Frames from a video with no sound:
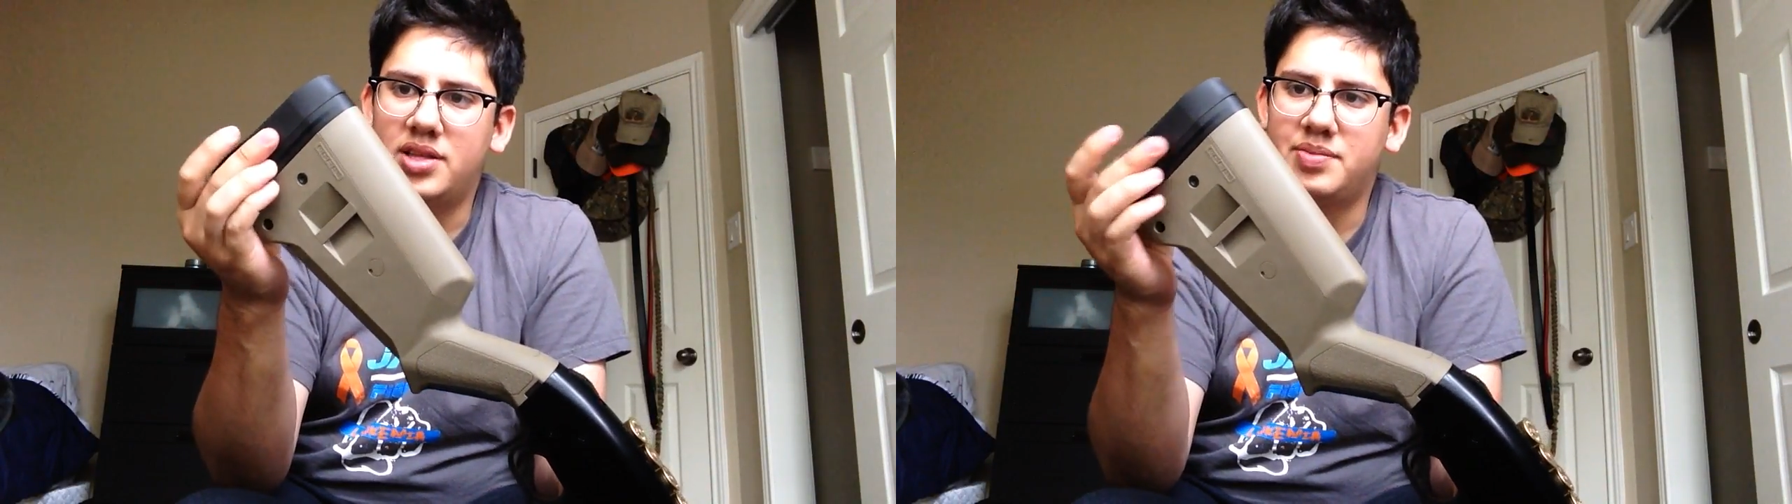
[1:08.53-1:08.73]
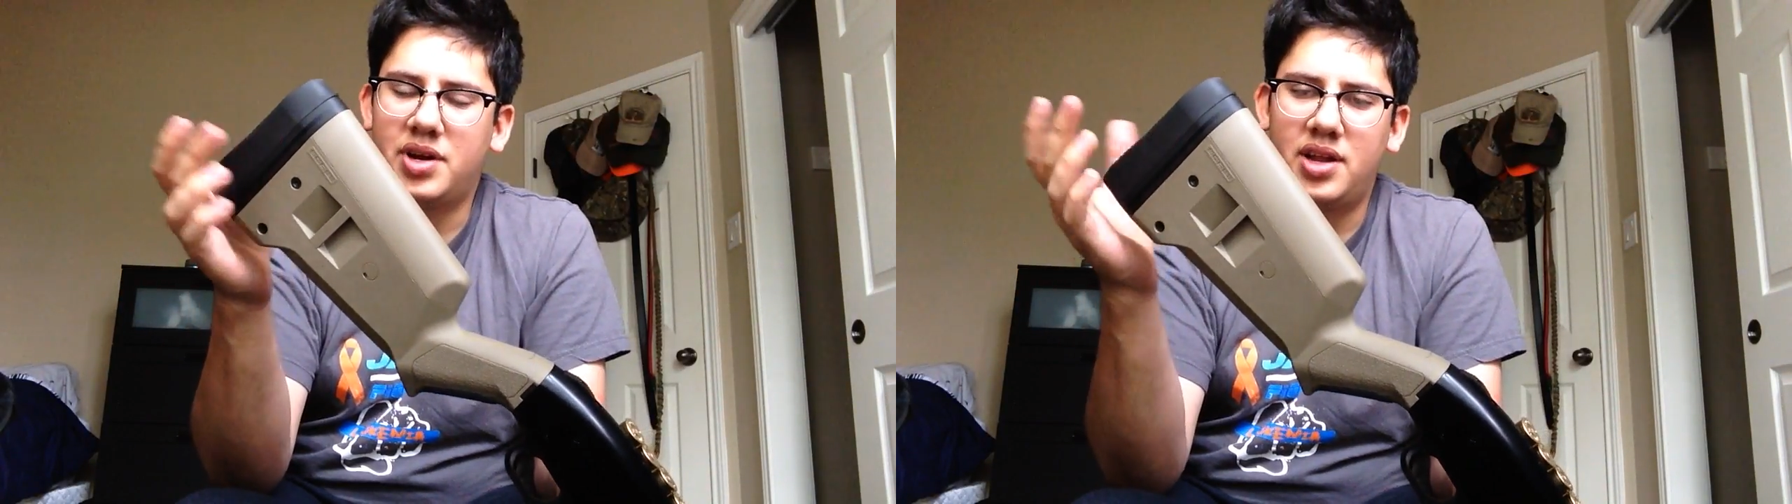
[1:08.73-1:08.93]

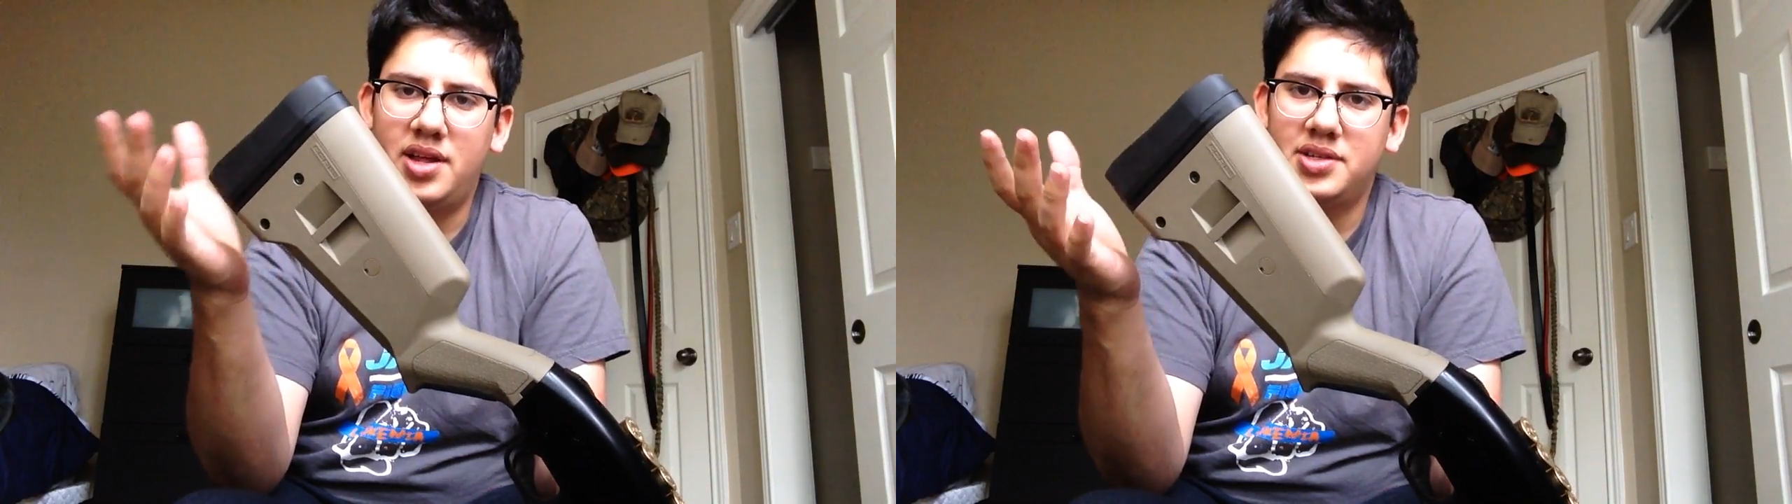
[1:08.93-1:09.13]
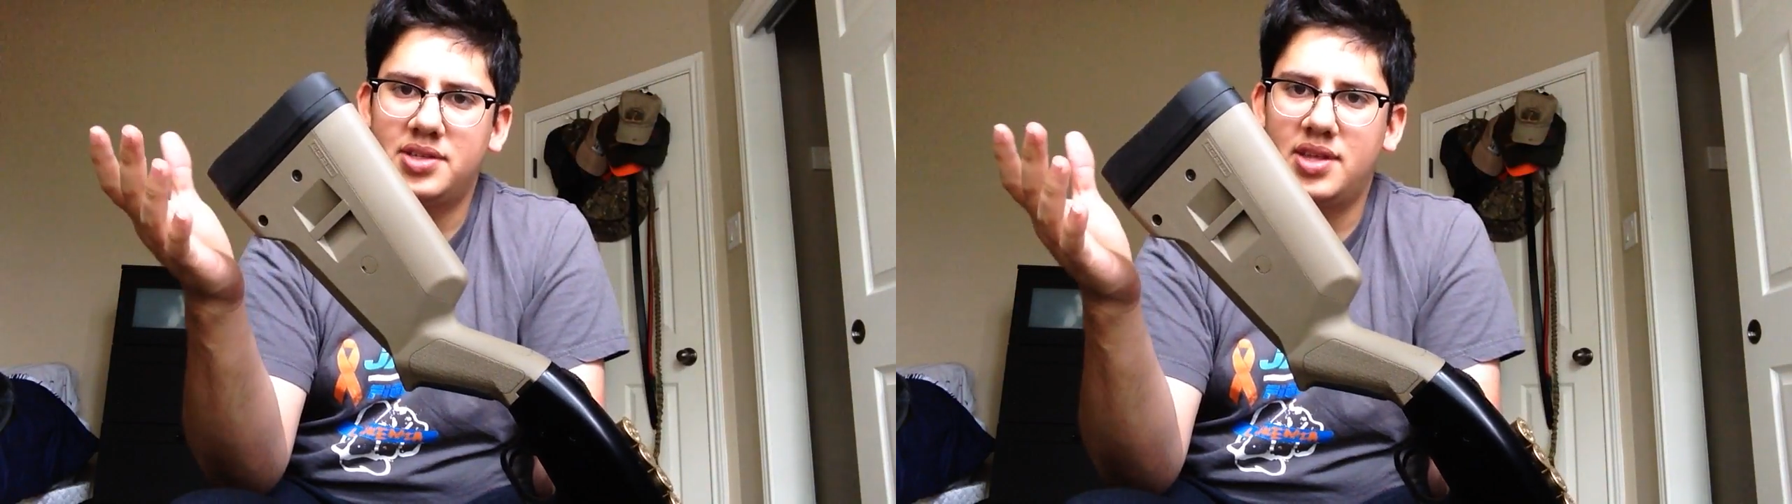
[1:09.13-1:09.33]
It's about 1
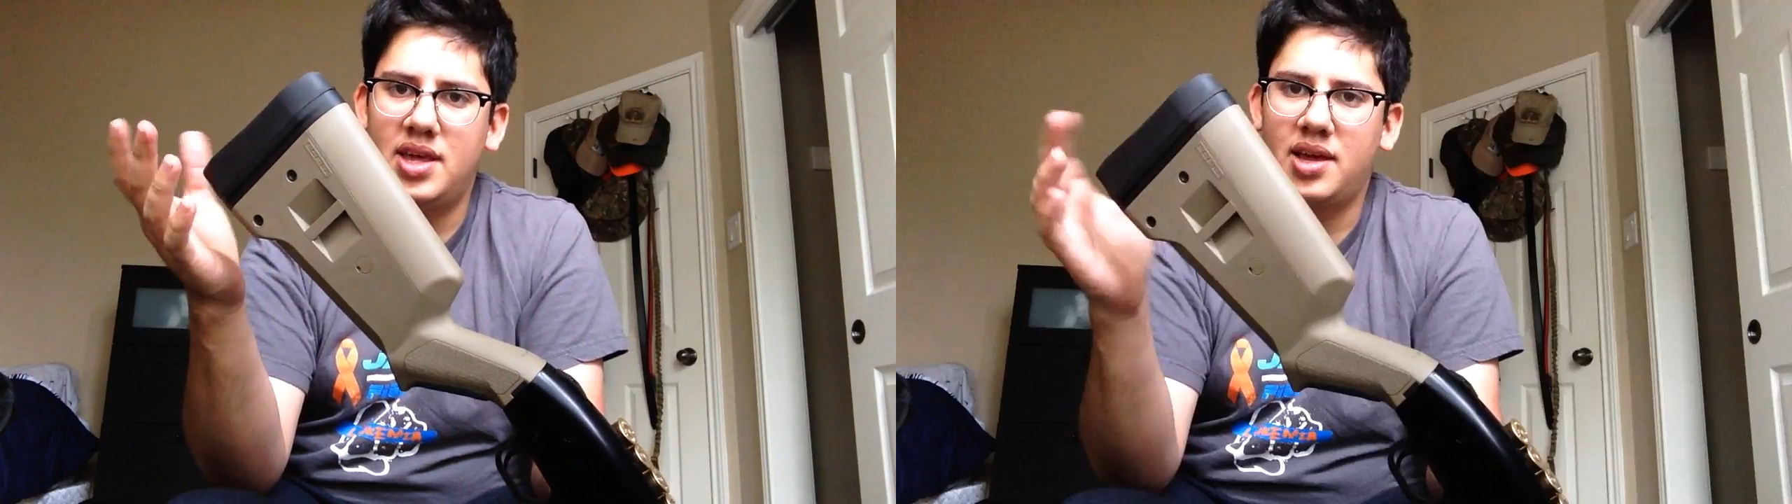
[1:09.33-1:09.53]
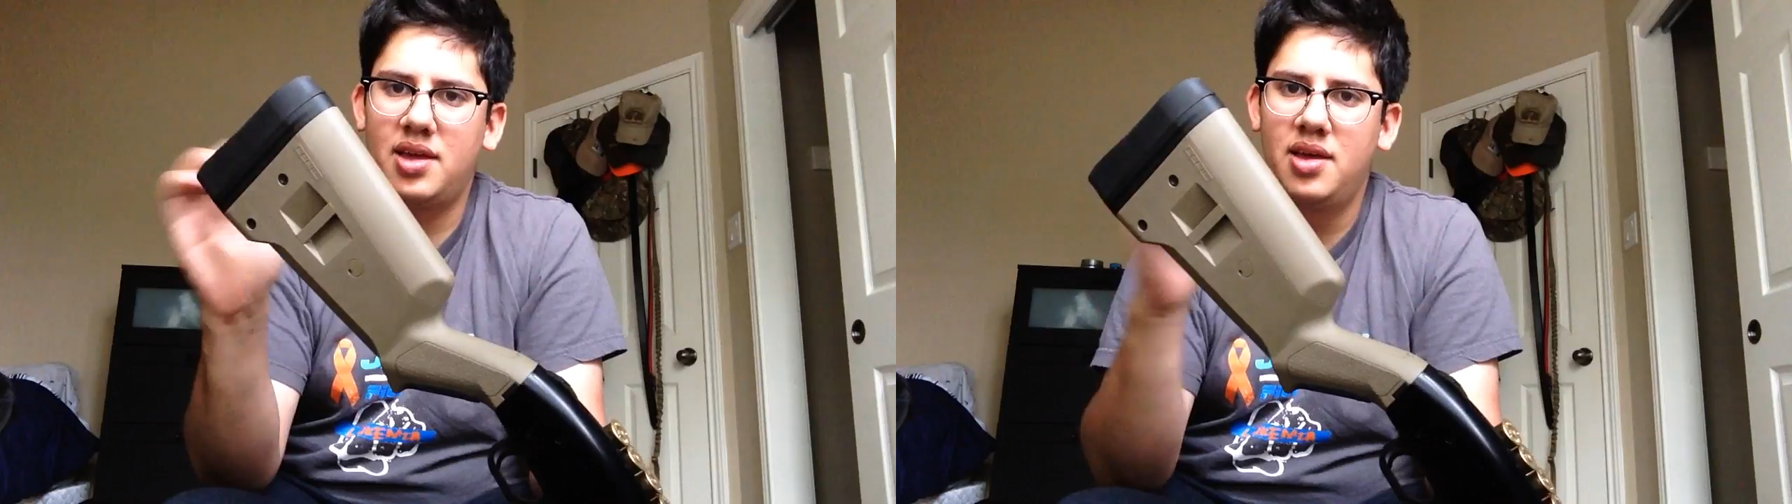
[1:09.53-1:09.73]
inch
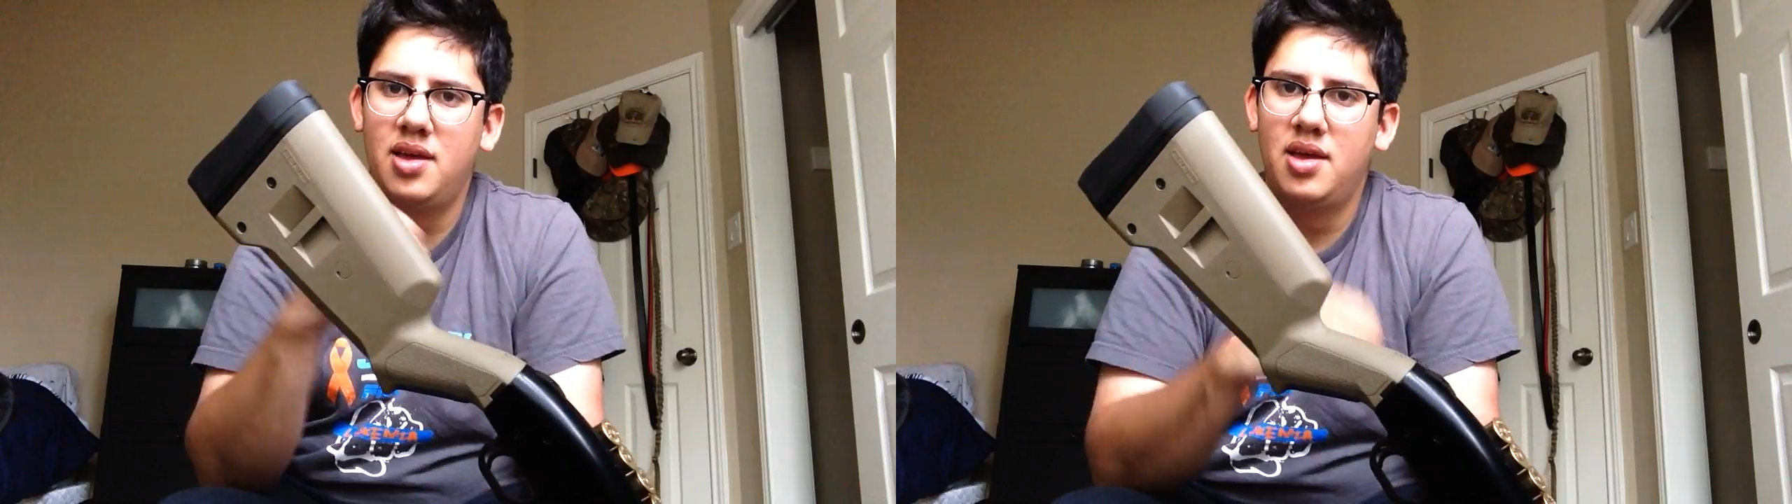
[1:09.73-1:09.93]
thick.